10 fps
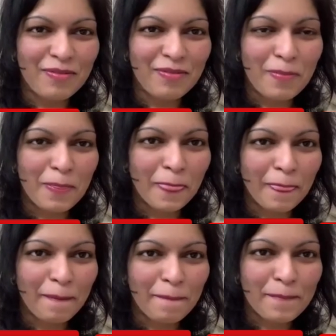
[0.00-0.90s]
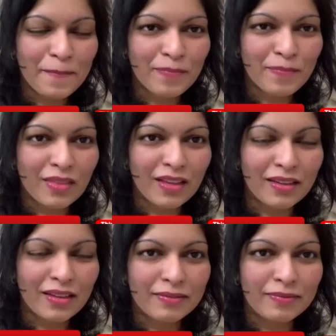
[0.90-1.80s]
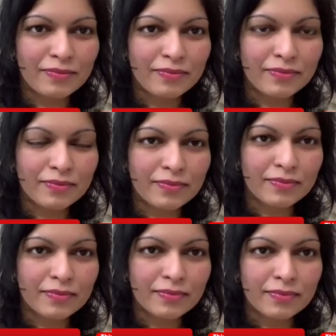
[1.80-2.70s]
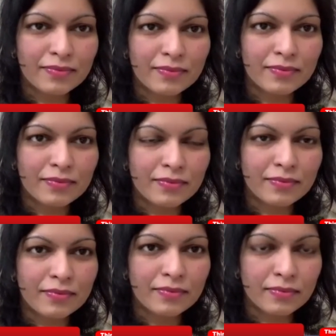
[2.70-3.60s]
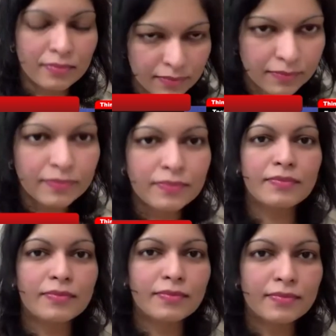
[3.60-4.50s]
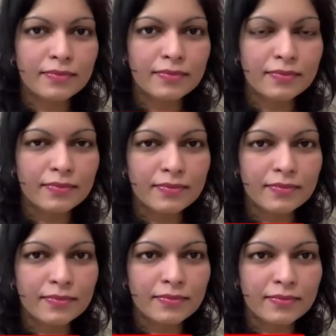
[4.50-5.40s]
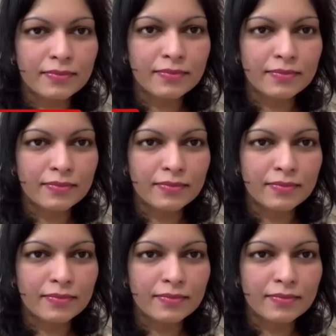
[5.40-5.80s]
[no speech]